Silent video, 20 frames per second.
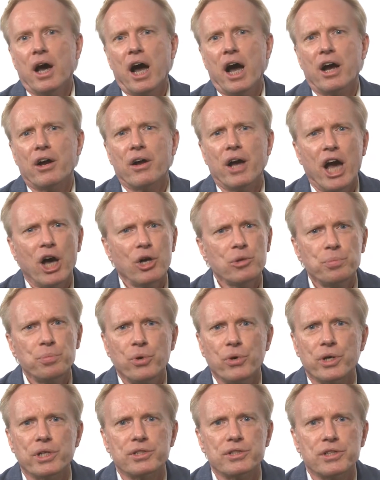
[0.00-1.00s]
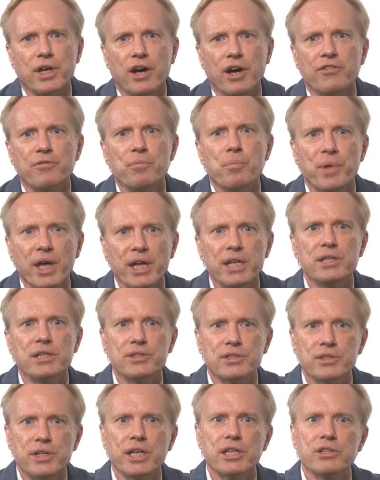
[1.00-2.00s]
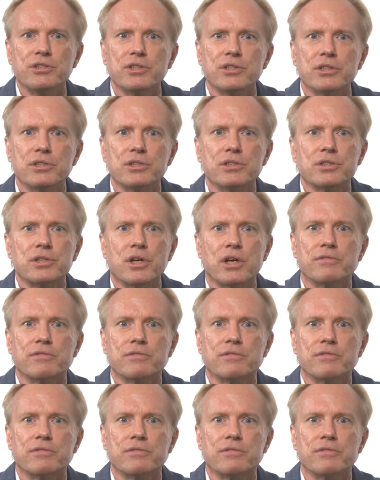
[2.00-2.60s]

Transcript: are outputs of many stages